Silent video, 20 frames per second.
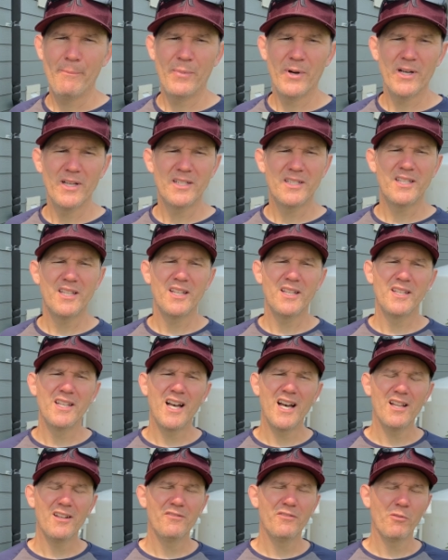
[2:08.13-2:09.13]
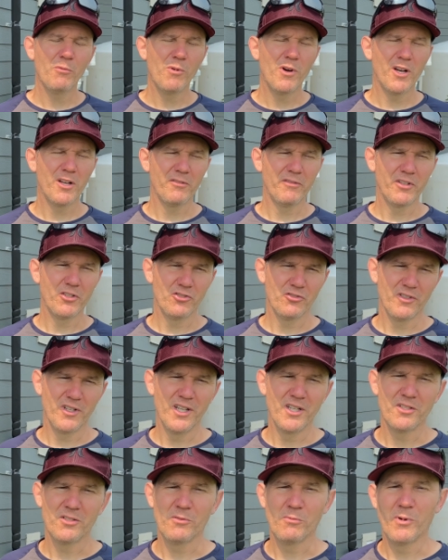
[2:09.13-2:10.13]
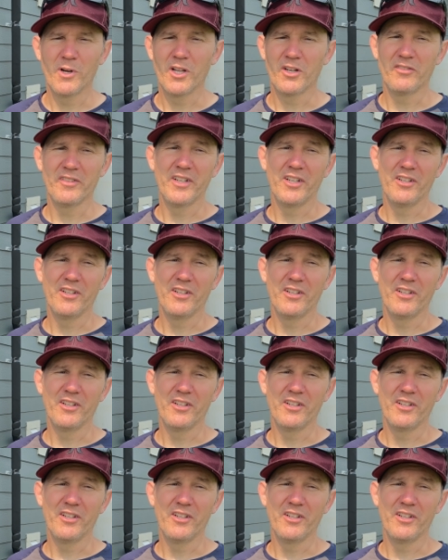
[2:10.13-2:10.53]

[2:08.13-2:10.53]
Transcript: but not for watering trees or watering